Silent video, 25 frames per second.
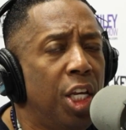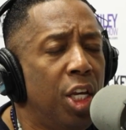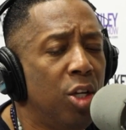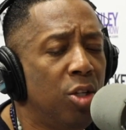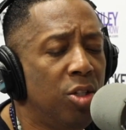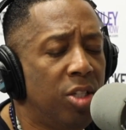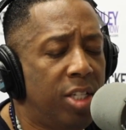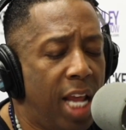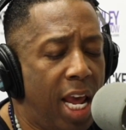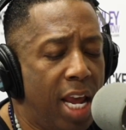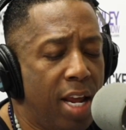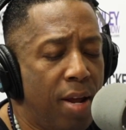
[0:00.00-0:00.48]

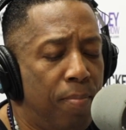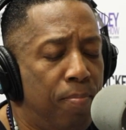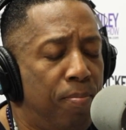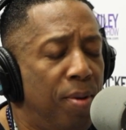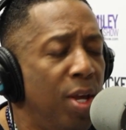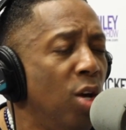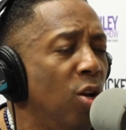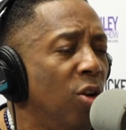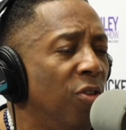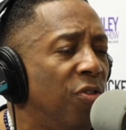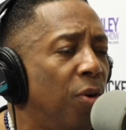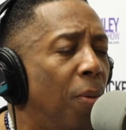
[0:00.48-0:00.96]
Tuesday, a
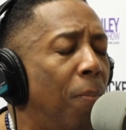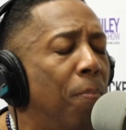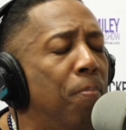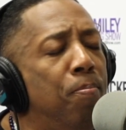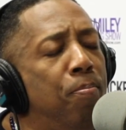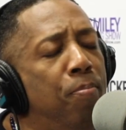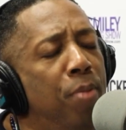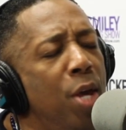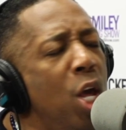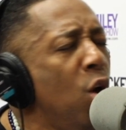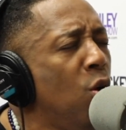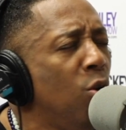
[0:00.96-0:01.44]
beautiful,
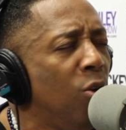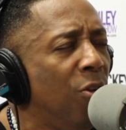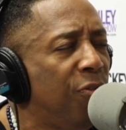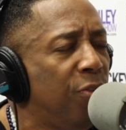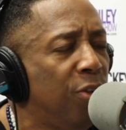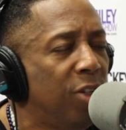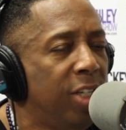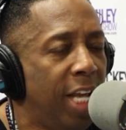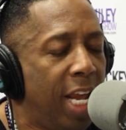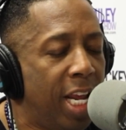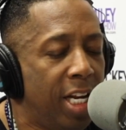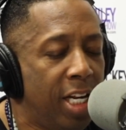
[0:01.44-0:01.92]

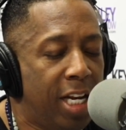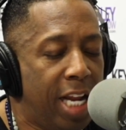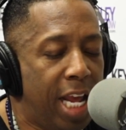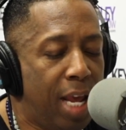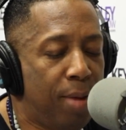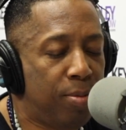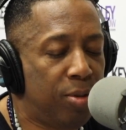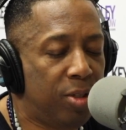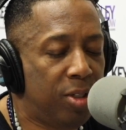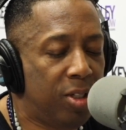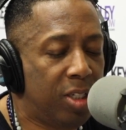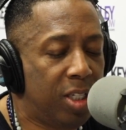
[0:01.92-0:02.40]
beautiful day in the
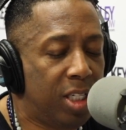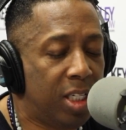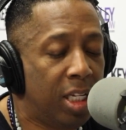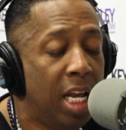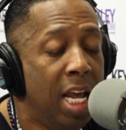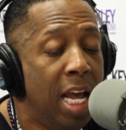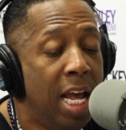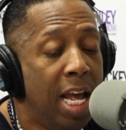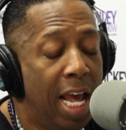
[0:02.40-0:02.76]
neighborhood.